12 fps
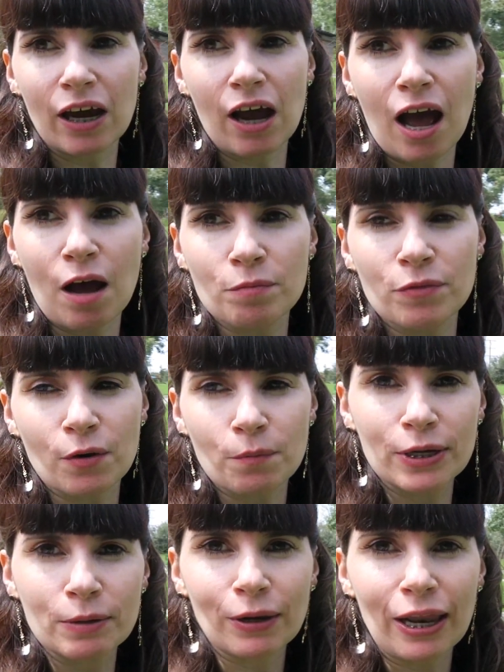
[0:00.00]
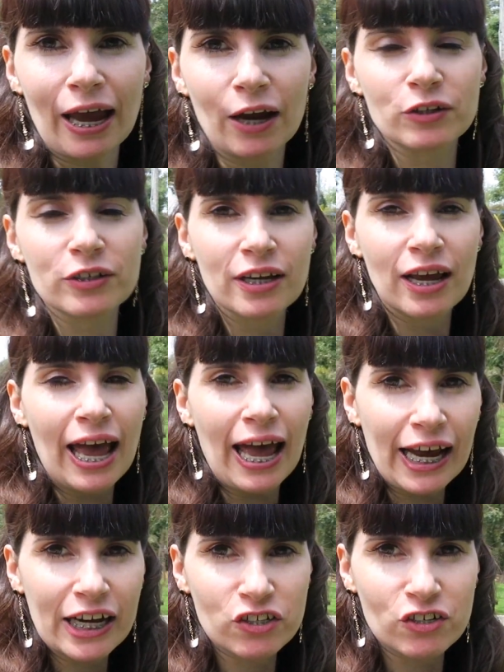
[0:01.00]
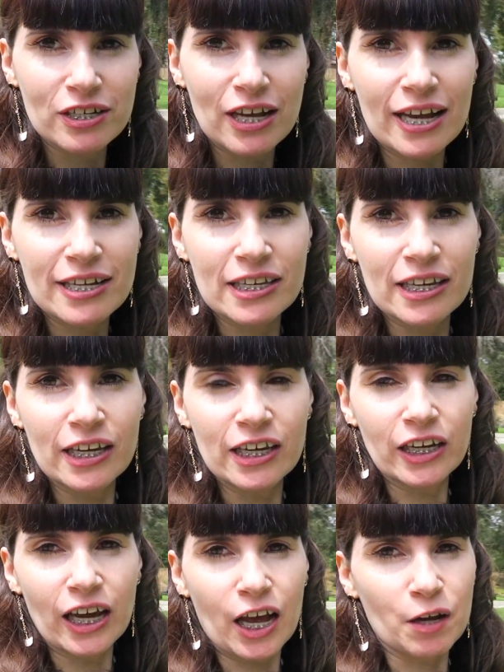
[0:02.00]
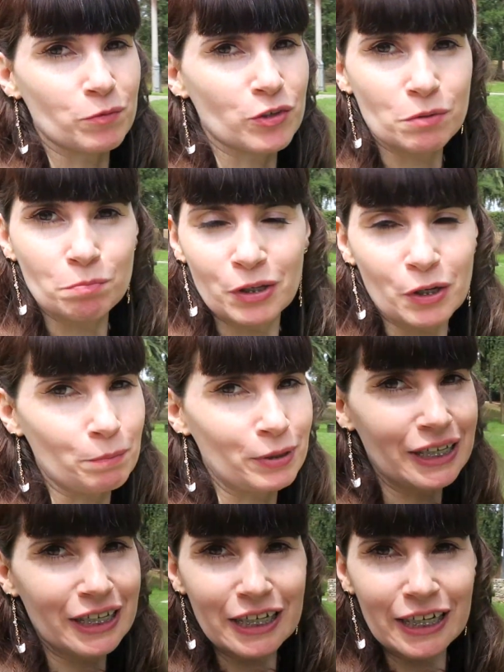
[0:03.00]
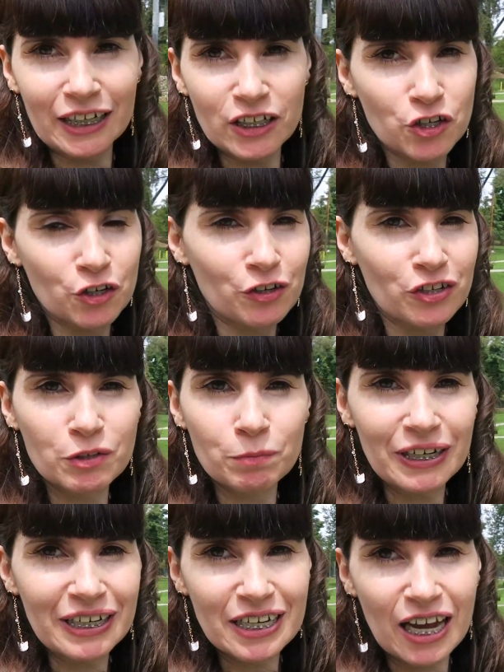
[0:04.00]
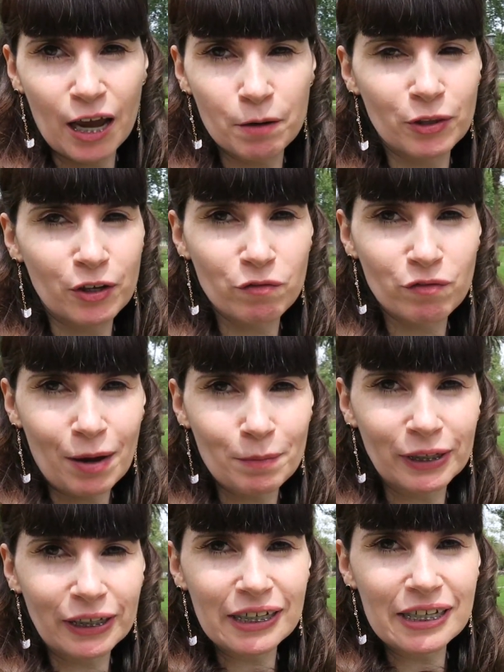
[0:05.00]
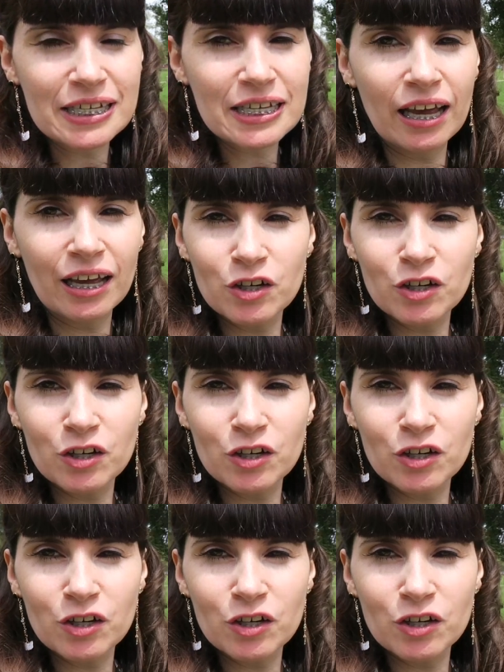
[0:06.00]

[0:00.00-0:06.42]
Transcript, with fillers: Um, there are people out exercising, um, just you know, being in nature, spending time with their families